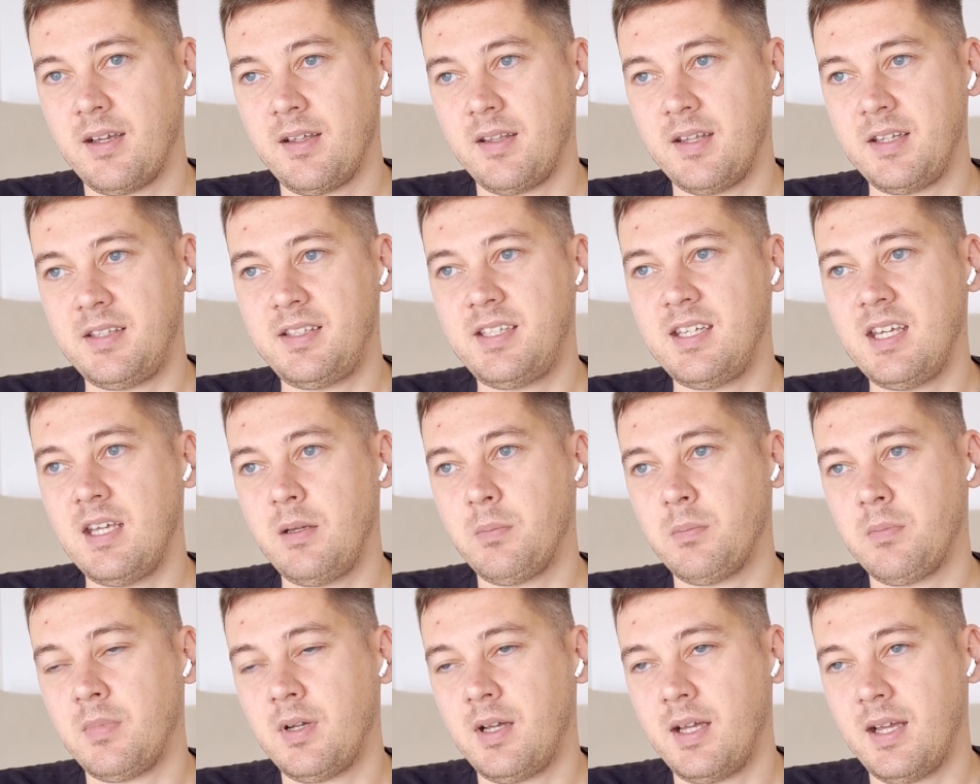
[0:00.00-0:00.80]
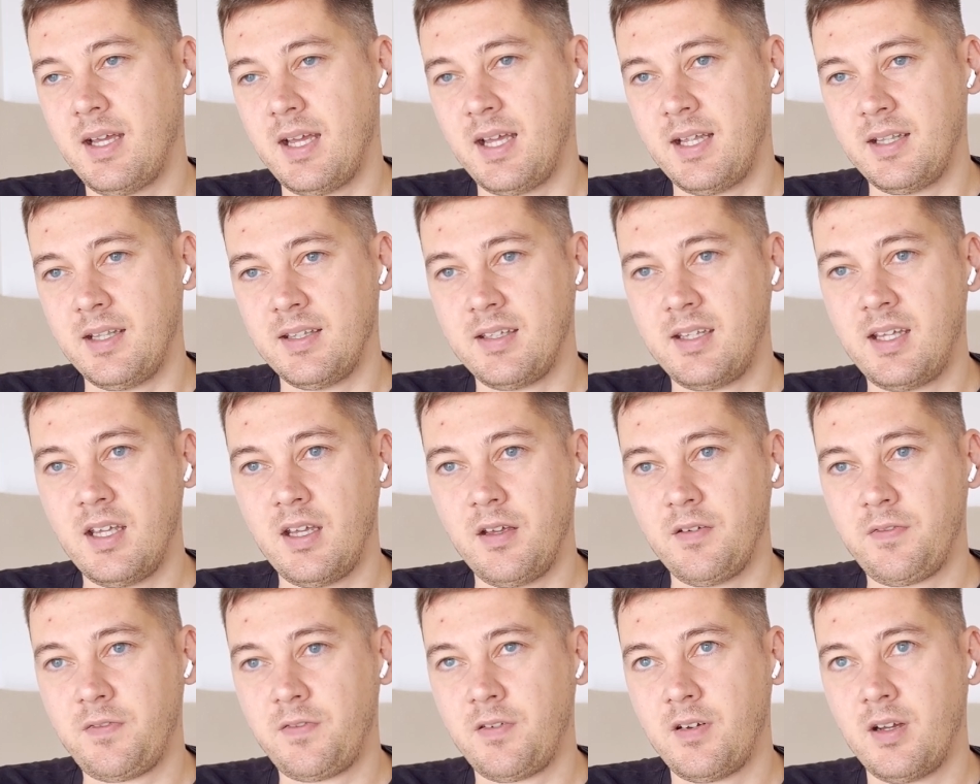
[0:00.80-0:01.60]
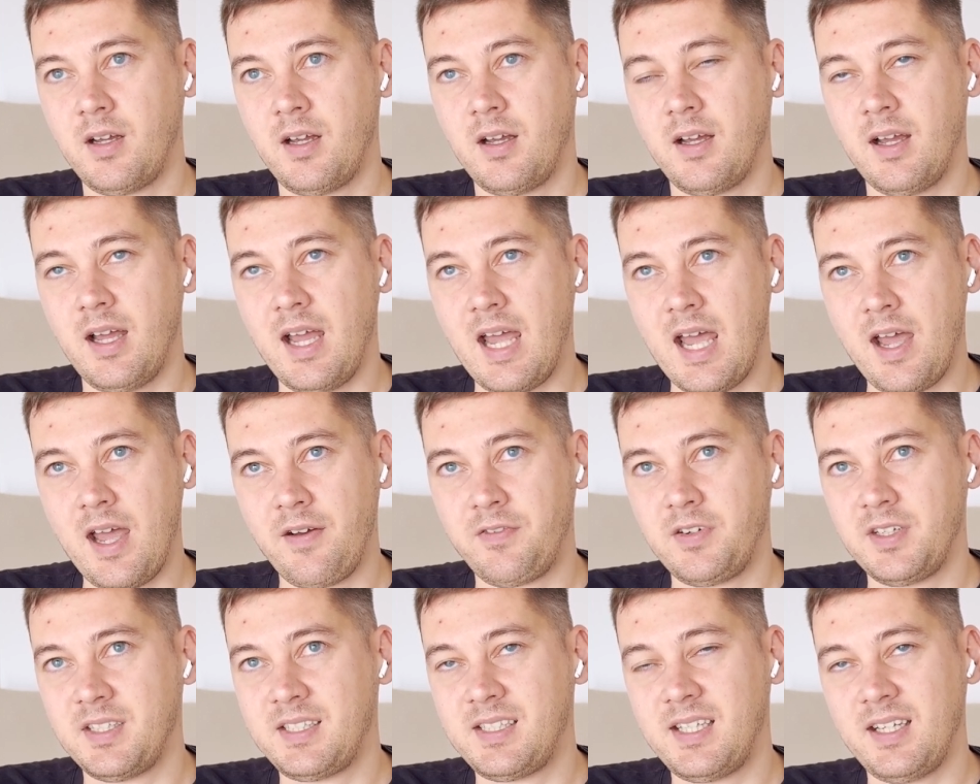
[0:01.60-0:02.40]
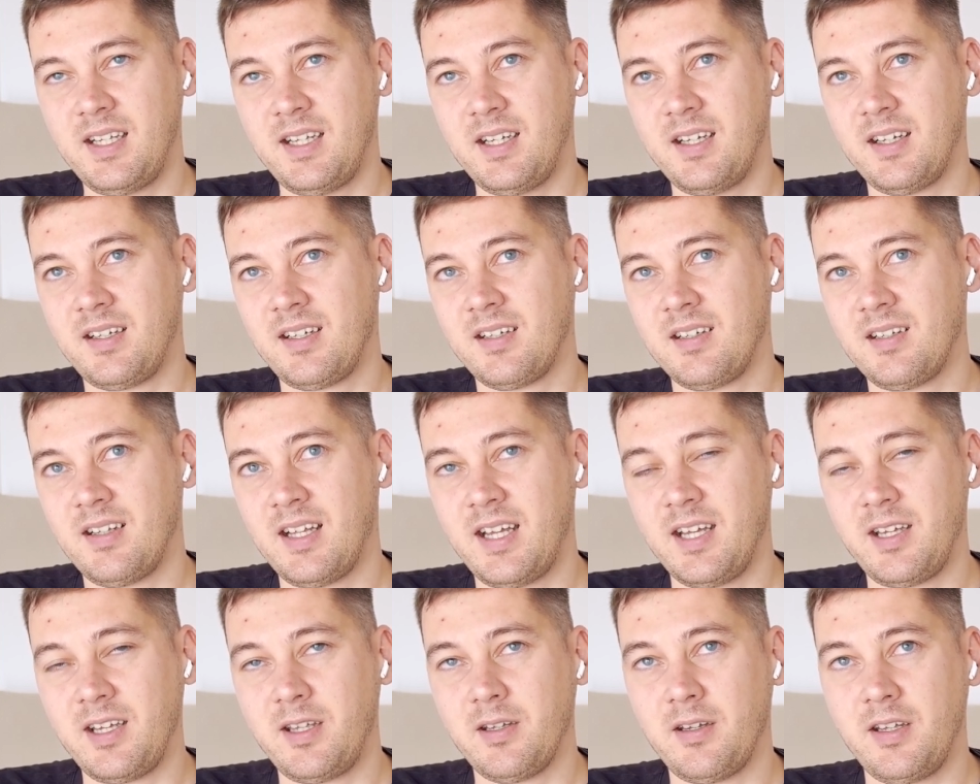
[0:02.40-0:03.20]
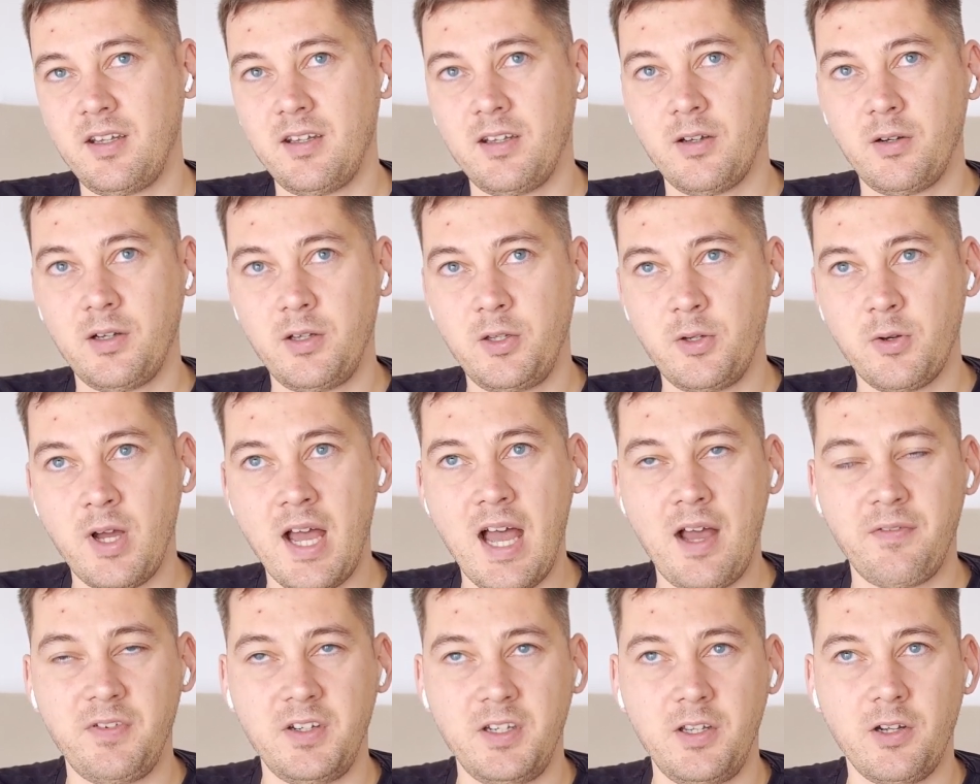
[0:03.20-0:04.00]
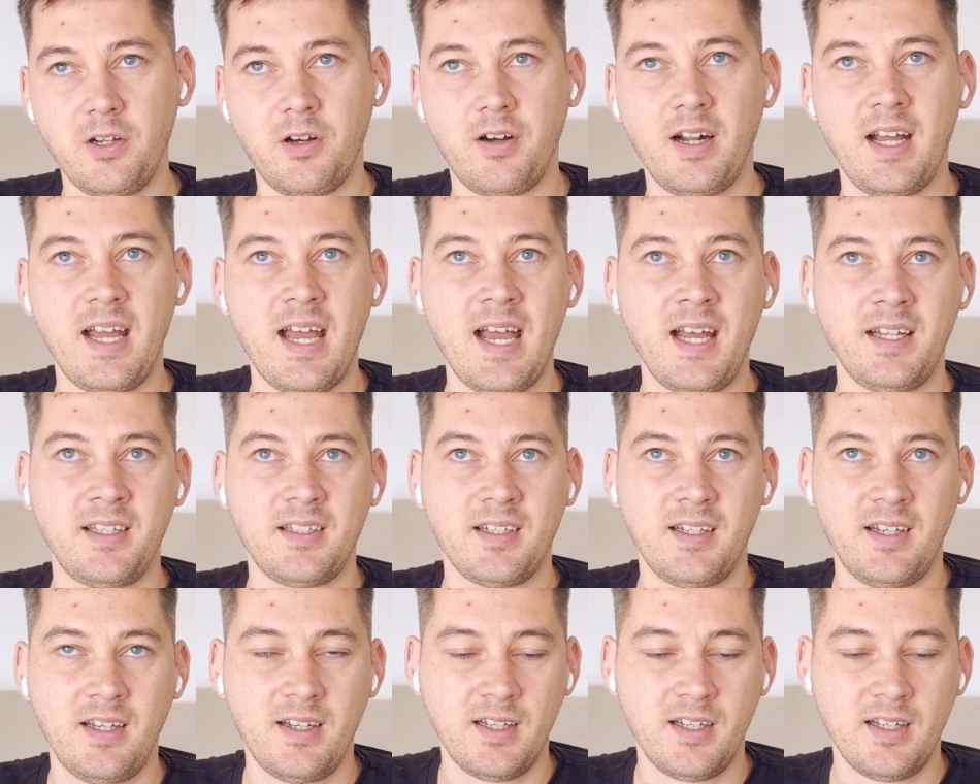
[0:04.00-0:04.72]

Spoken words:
the team and give everything like you have in your head,